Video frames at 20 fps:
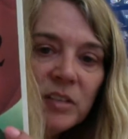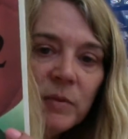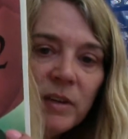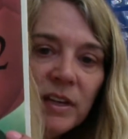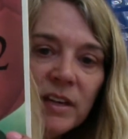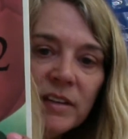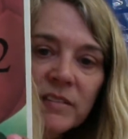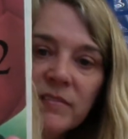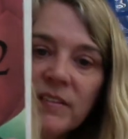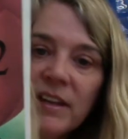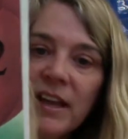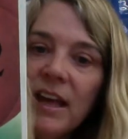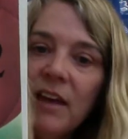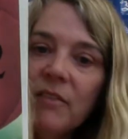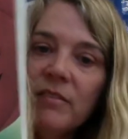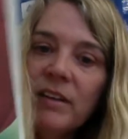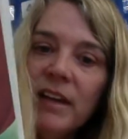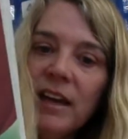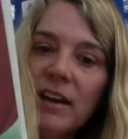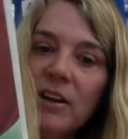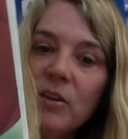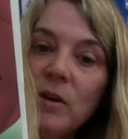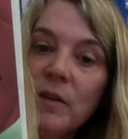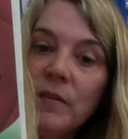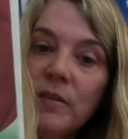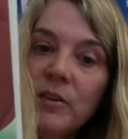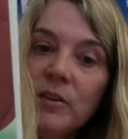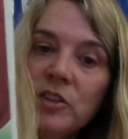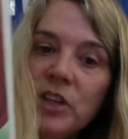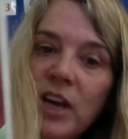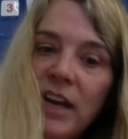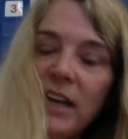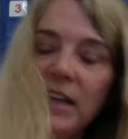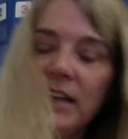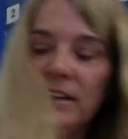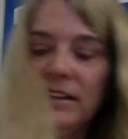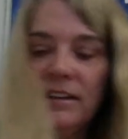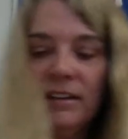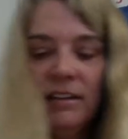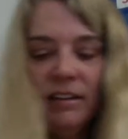because they have yellow on their jacket,
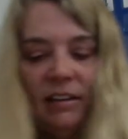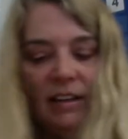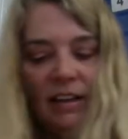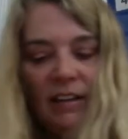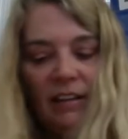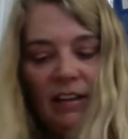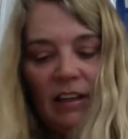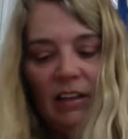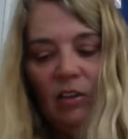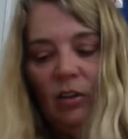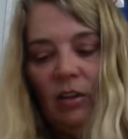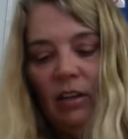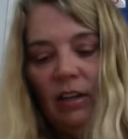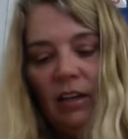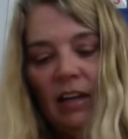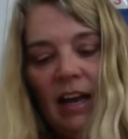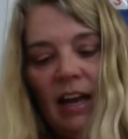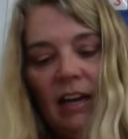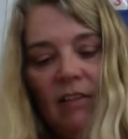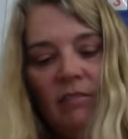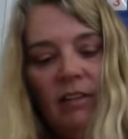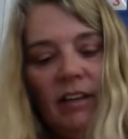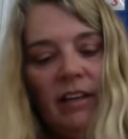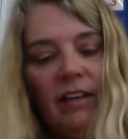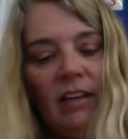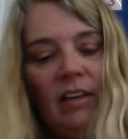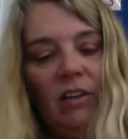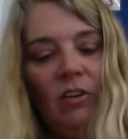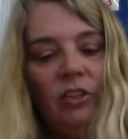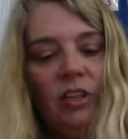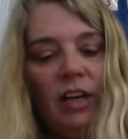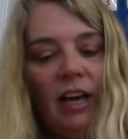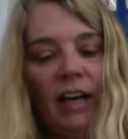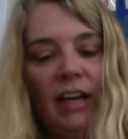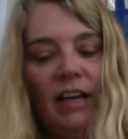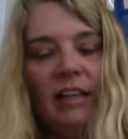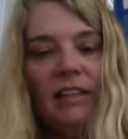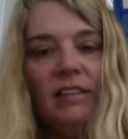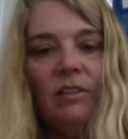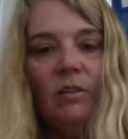and they look kind of like yellow
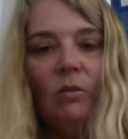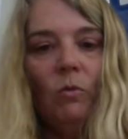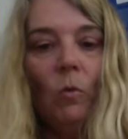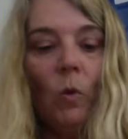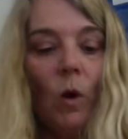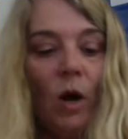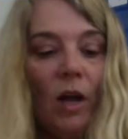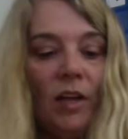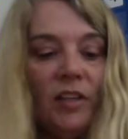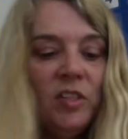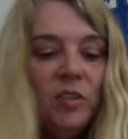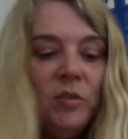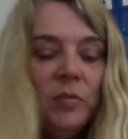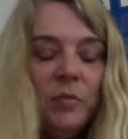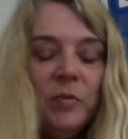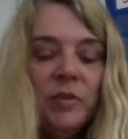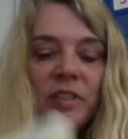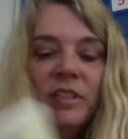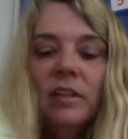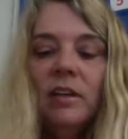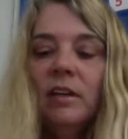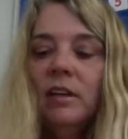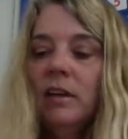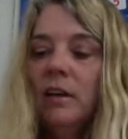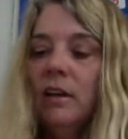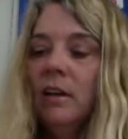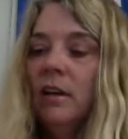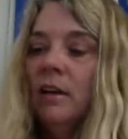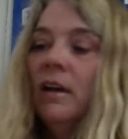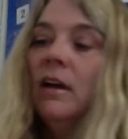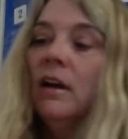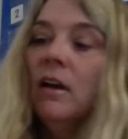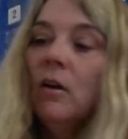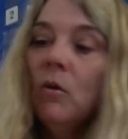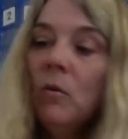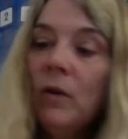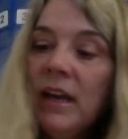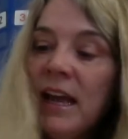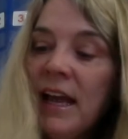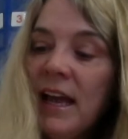jacket wasps.
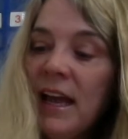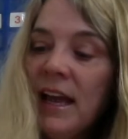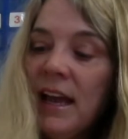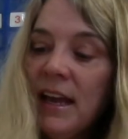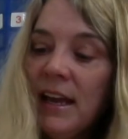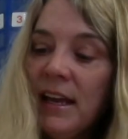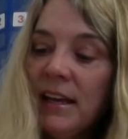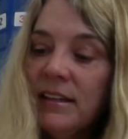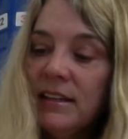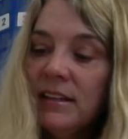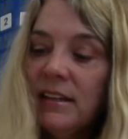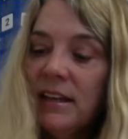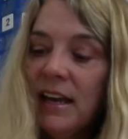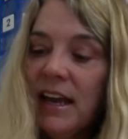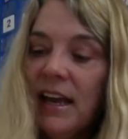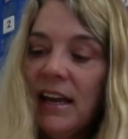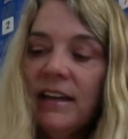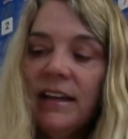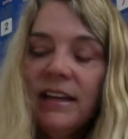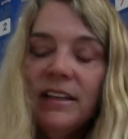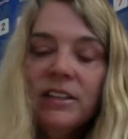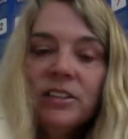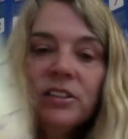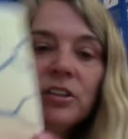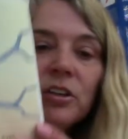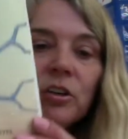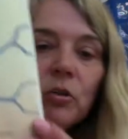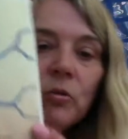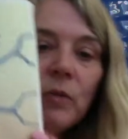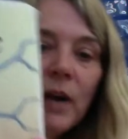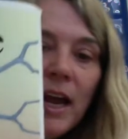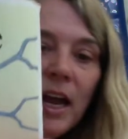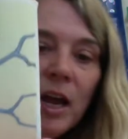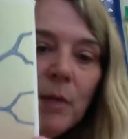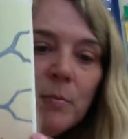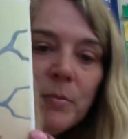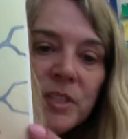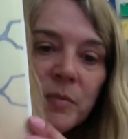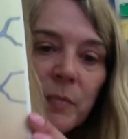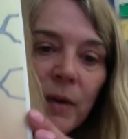We had elegant
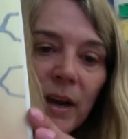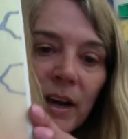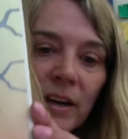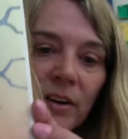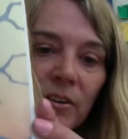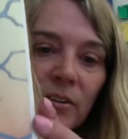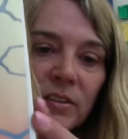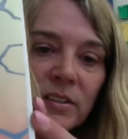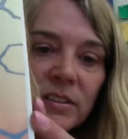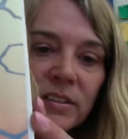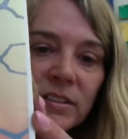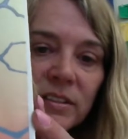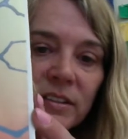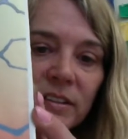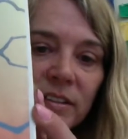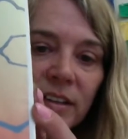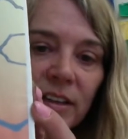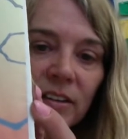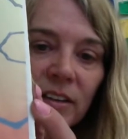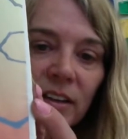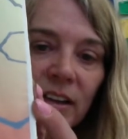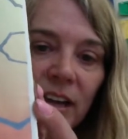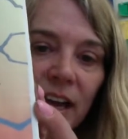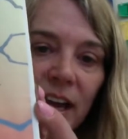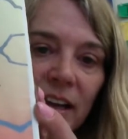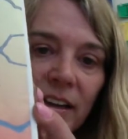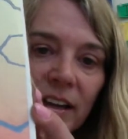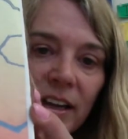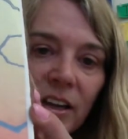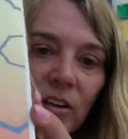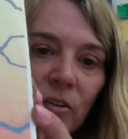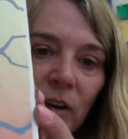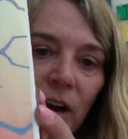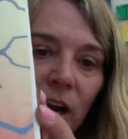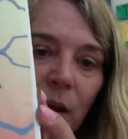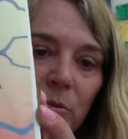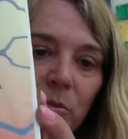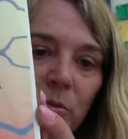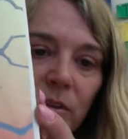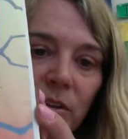crab spiders. They look kind of like
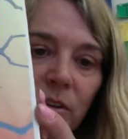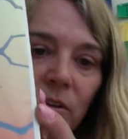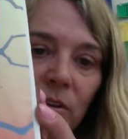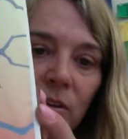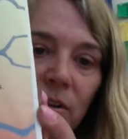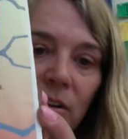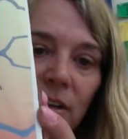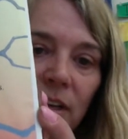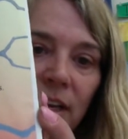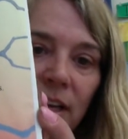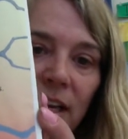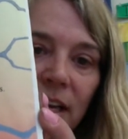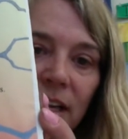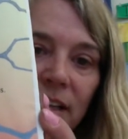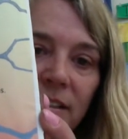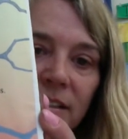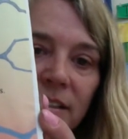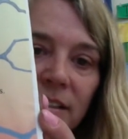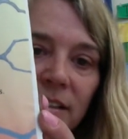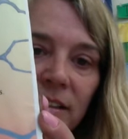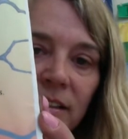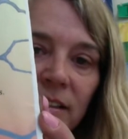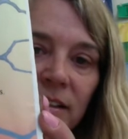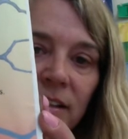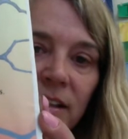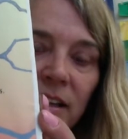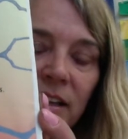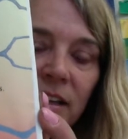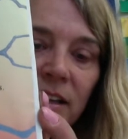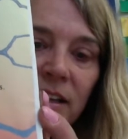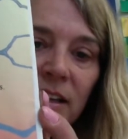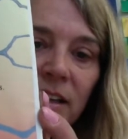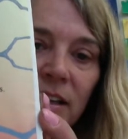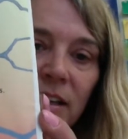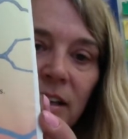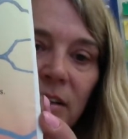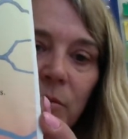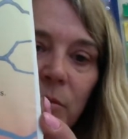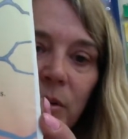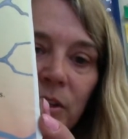crabs with their long legs,
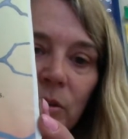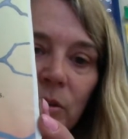but they're